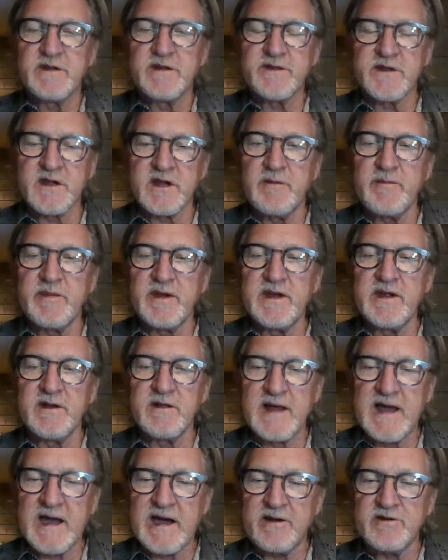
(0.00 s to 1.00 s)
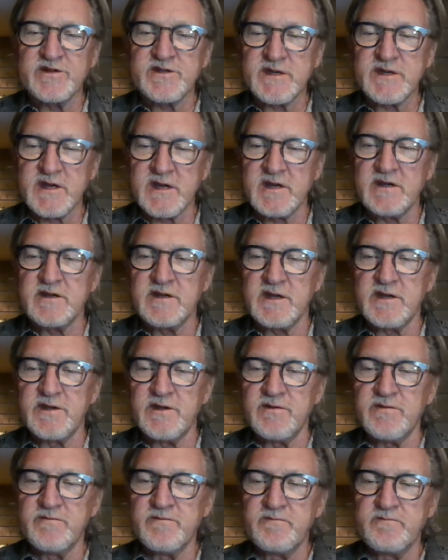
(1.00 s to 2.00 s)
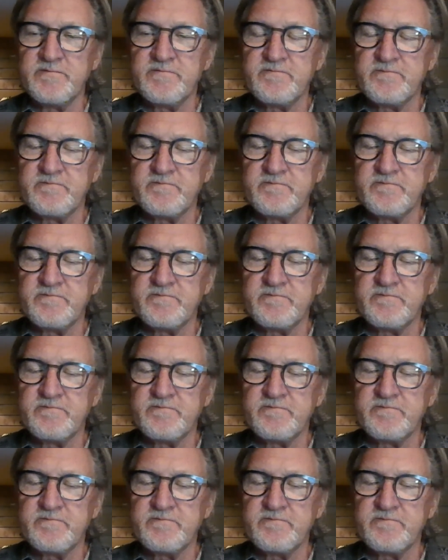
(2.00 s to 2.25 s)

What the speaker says: that the company allows to continue.